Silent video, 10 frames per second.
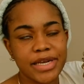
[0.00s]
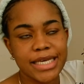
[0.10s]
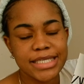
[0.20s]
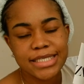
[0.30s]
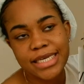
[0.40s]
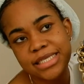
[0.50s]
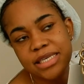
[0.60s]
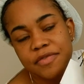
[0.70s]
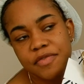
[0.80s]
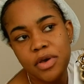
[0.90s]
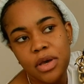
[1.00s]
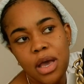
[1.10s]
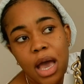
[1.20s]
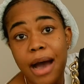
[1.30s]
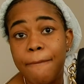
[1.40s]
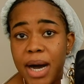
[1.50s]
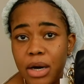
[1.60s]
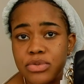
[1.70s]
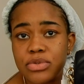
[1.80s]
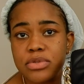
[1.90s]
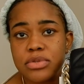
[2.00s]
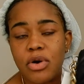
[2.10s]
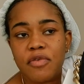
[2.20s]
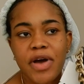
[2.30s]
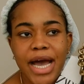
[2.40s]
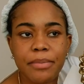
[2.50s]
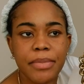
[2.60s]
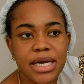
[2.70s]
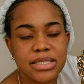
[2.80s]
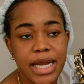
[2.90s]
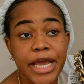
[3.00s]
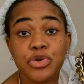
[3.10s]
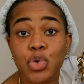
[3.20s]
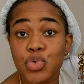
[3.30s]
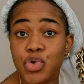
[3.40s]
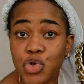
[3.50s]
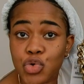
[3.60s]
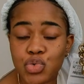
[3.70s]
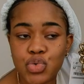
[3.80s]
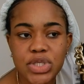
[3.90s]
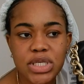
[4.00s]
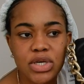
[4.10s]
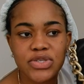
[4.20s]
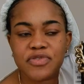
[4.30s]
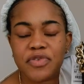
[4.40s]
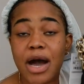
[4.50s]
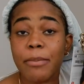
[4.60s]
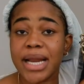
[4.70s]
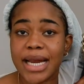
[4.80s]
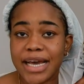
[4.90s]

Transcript: excessive amount of handbags that I don't use because of how my